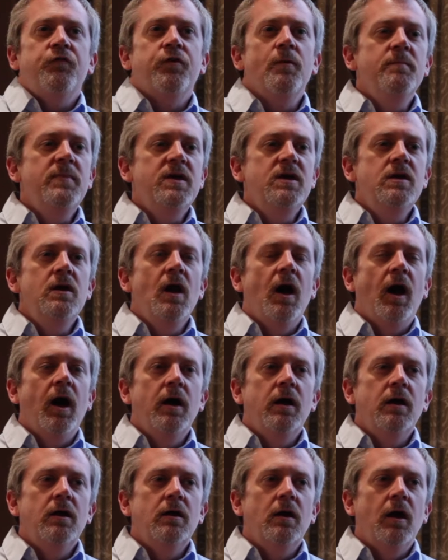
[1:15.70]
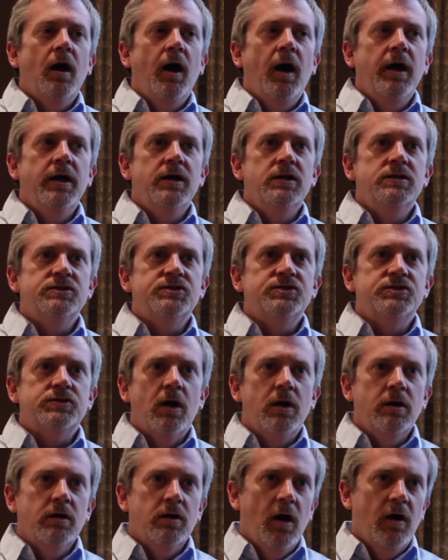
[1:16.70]
For me, I, I
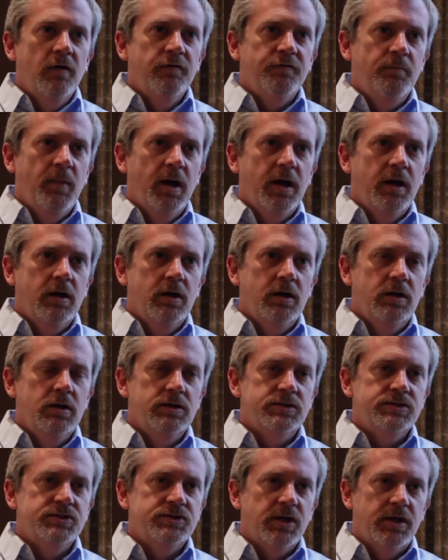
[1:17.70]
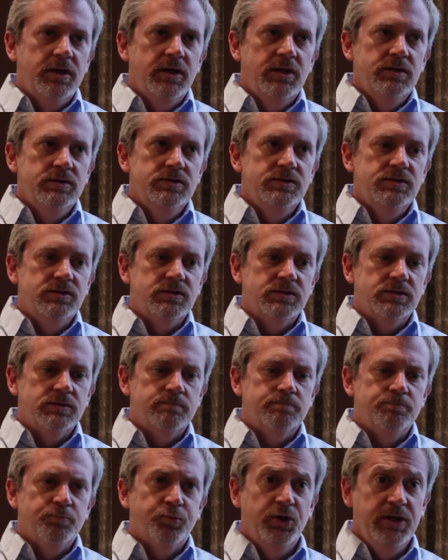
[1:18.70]
started off my studies
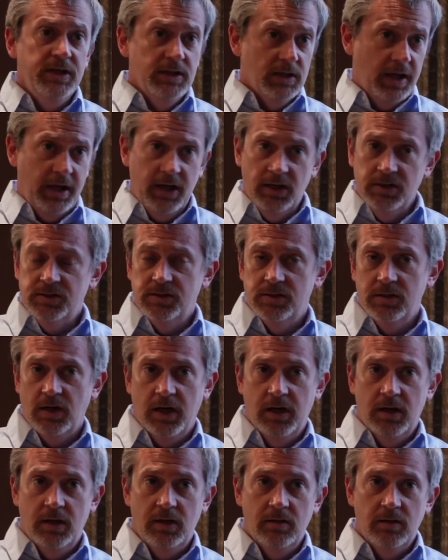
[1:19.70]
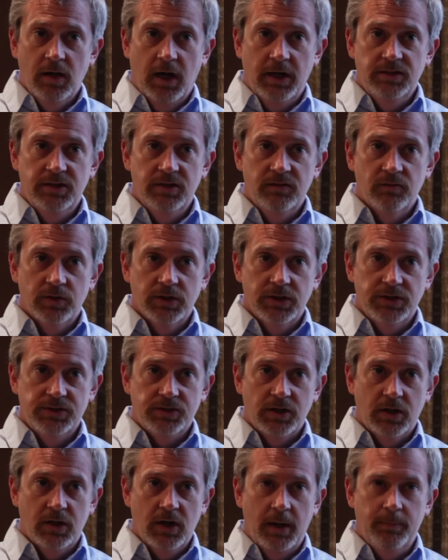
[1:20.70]
pretty late. I, I didn't really
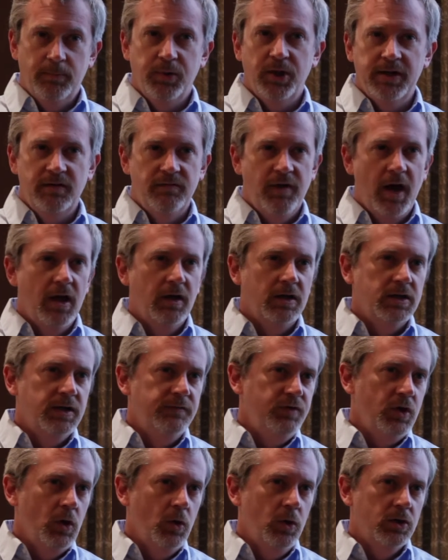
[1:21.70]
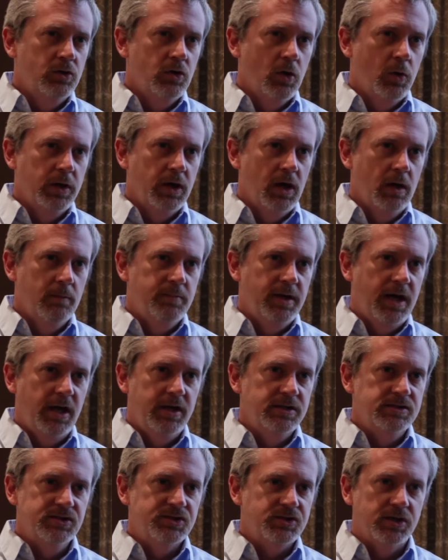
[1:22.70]
start. I played violin and viola growing up, but I
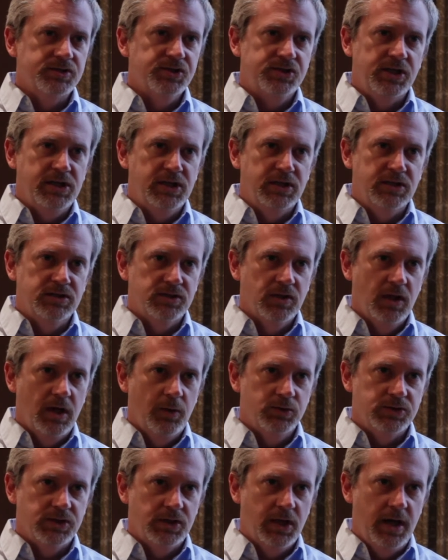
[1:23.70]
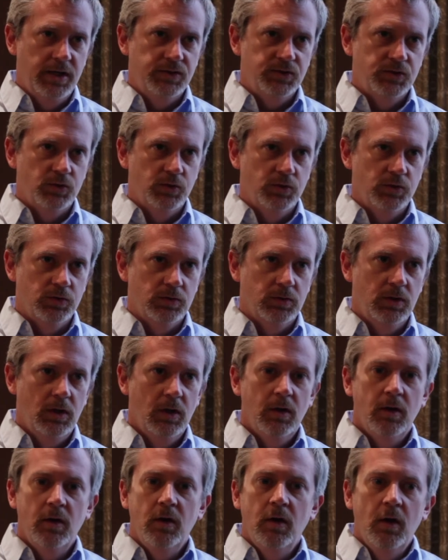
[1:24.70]
didn't start singing until I was in high school,
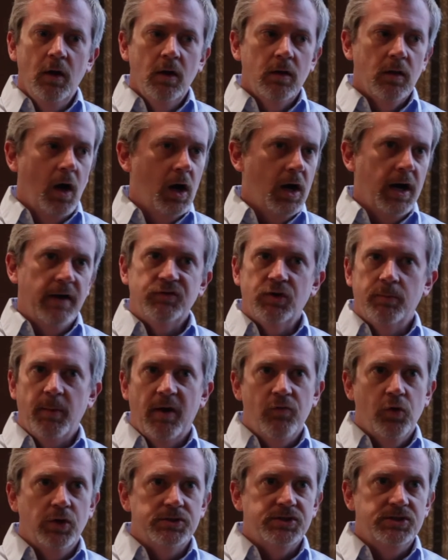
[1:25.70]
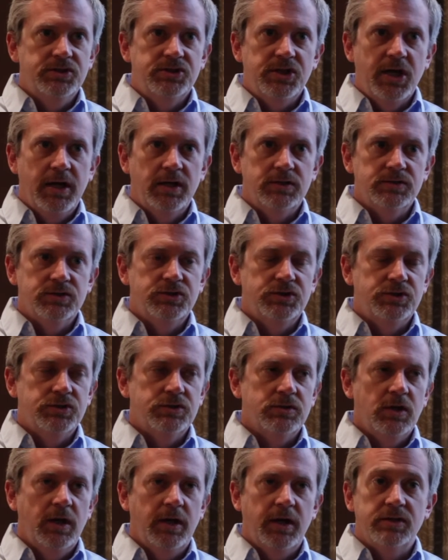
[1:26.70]
long after my voice had
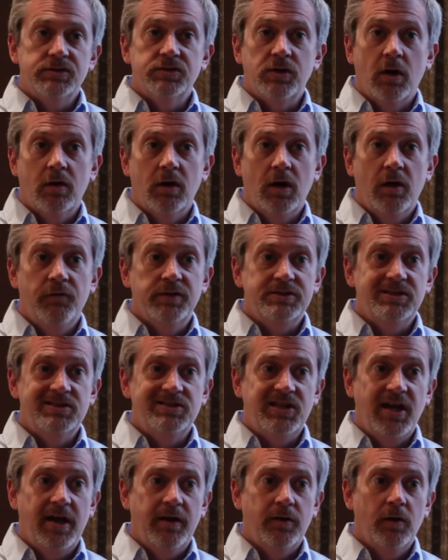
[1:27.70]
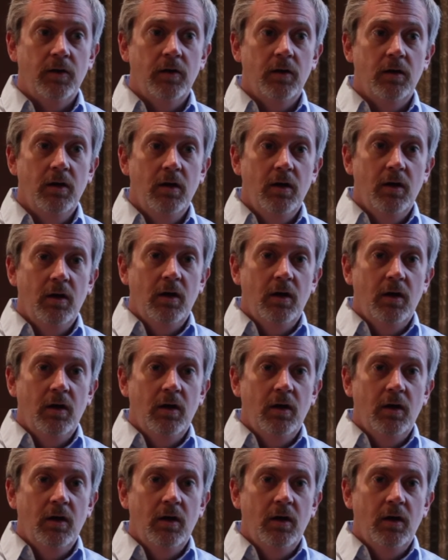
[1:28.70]
changed. And I started off as a tenor,